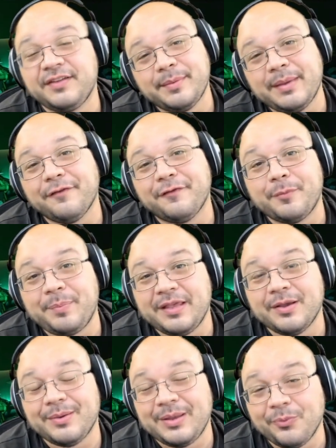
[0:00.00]
coming up for
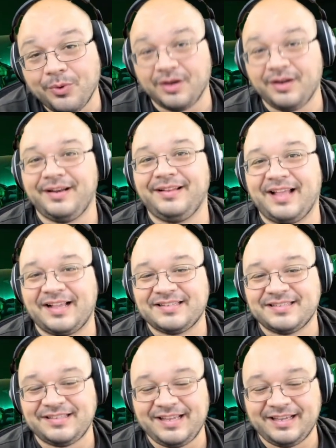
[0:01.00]
PoE 1 and
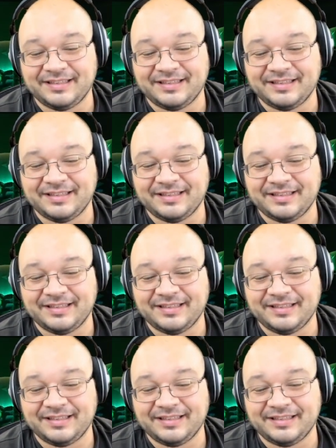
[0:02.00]
next league.